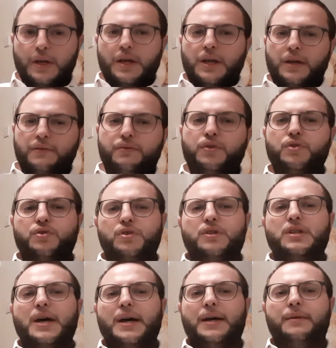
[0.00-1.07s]
in future
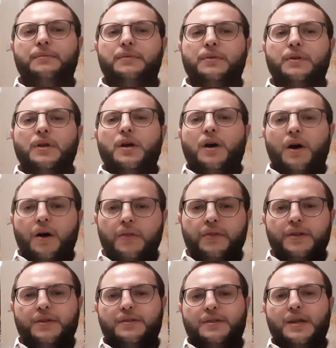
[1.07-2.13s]
times, on
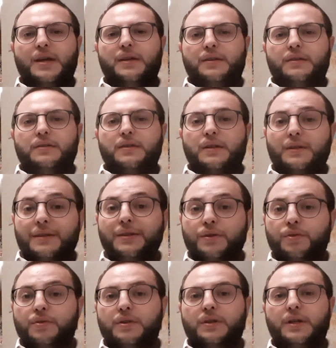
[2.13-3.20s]
this date
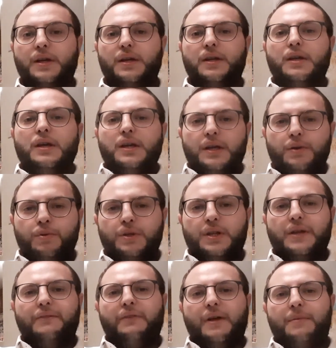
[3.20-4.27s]
until today, he would
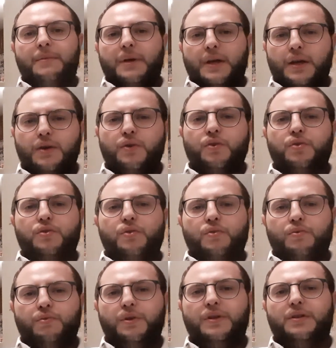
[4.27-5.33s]
give them a good
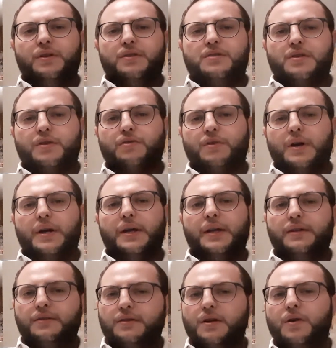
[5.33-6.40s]
reason to cry. And
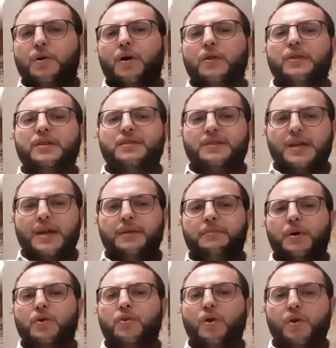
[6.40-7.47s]
so on this date,
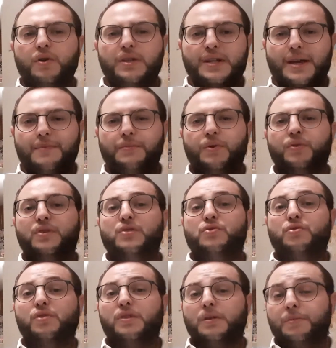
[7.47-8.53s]
both holy temples in
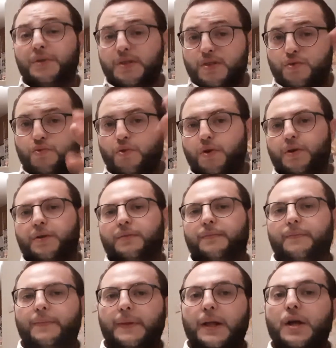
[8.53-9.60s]
Jerusalem was destroyed.
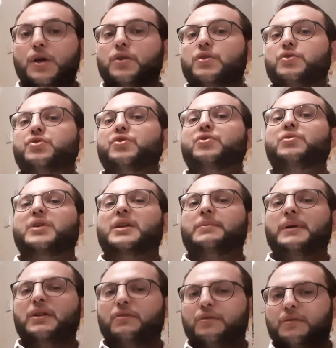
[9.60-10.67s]
The Jews were
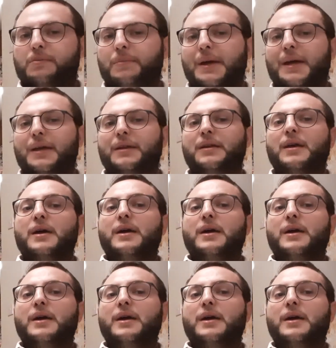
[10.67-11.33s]
expelled from Spain,